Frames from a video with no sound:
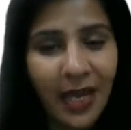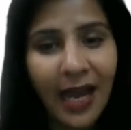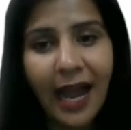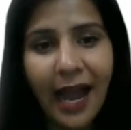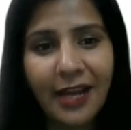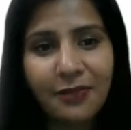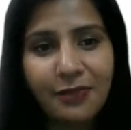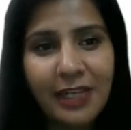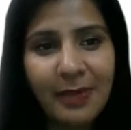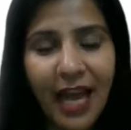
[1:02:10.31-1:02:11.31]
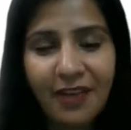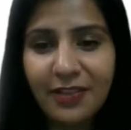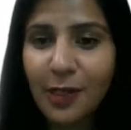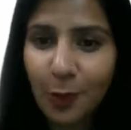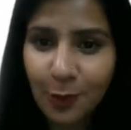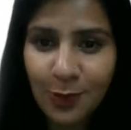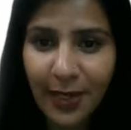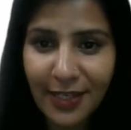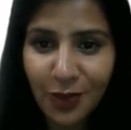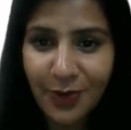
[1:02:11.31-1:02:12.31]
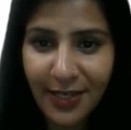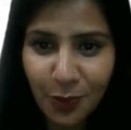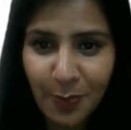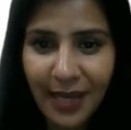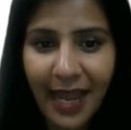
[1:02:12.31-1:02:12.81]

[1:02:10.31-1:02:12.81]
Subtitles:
And we'll be having a close look at your resume.